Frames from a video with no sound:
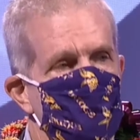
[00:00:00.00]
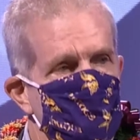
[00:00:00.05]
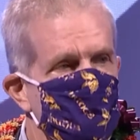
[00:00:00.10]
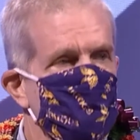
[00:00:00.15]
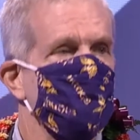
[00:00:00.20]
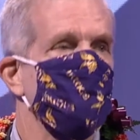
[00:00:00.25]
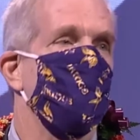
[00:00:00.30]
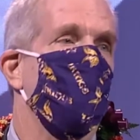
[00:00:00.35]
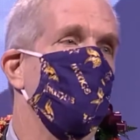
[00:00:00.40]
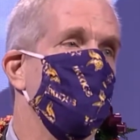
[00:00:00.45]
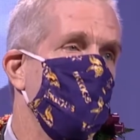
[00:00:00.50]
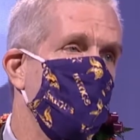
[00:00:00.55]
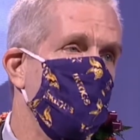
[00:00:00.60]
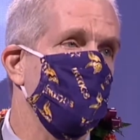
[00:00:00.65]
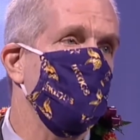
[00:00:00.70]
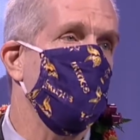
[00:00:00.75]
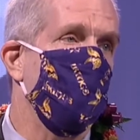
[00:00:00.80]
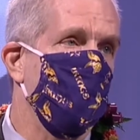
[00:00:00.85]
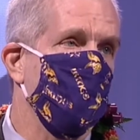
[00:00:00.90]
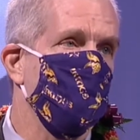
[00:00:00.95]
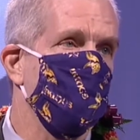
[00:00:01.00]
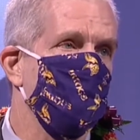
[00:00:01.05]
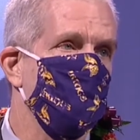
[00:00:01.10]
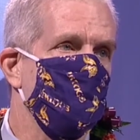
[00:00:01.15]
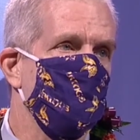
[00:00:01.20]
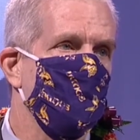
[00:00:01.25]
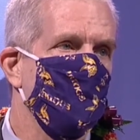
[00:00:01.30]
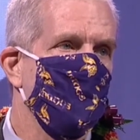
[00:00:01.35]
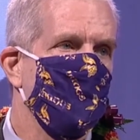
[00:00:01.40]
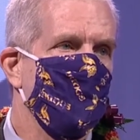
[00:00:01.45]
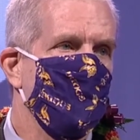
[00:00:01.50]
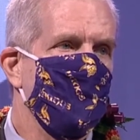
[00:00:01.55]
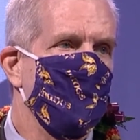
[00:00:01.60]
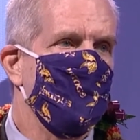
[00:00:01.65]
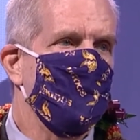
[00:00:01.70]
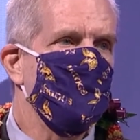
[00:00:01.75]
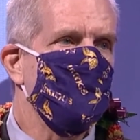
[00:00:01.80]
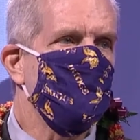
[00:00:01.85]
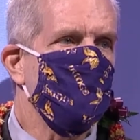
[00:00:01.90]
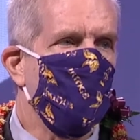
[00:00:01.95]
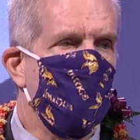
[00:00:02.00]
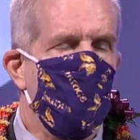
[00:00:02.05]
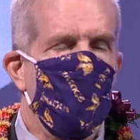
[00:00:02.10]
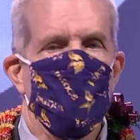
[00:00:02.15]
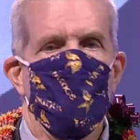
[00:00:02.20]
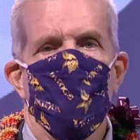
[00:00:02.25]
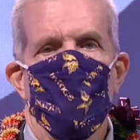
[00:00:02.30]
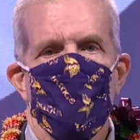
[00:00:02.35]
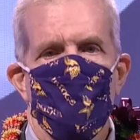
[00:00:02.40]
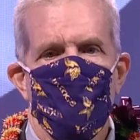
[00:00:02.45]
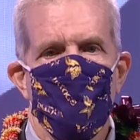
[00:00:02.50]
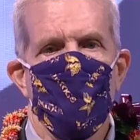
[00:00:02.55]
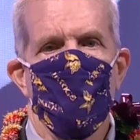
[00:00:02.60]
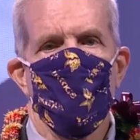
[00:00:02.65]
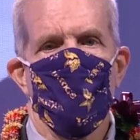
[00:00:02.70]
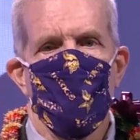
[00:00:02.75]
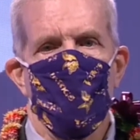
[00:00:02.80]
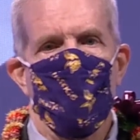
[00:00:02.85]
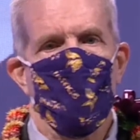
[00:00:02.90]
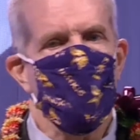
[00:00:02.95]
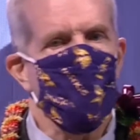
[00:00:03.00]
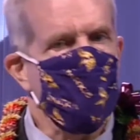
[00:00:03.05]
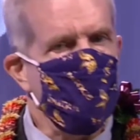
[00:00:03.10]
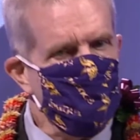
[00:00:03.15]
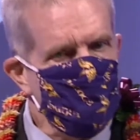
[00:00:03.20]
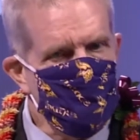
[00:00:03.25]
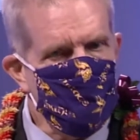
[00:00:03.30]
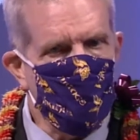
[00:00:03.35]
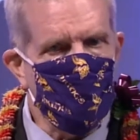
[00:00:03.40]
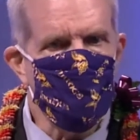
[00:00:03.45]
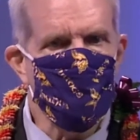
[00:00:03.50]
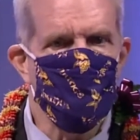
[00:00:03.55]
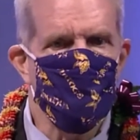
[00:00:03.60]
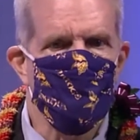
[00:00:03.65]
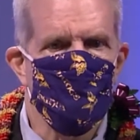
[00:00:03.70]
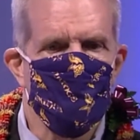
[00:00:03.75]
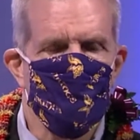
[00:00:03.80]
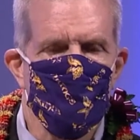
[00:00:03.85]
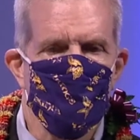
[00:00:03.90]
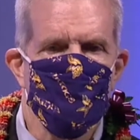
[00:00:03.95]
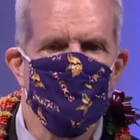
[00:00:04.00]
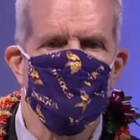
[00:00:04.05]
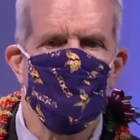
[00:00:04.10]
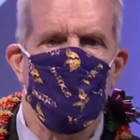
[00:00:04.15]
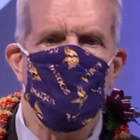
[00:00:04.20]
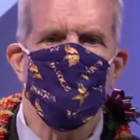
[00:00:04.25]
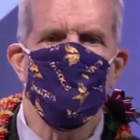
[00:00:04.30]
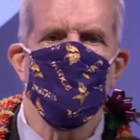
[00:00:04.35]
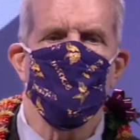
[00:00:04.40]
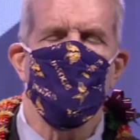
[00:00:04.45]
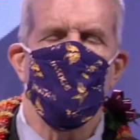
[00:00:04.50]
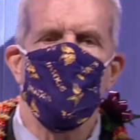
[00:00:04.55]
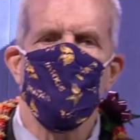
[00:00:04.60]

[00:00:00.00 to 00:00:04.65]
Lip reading: So I know full well, and I would talk to the jurors after every case, and I would say,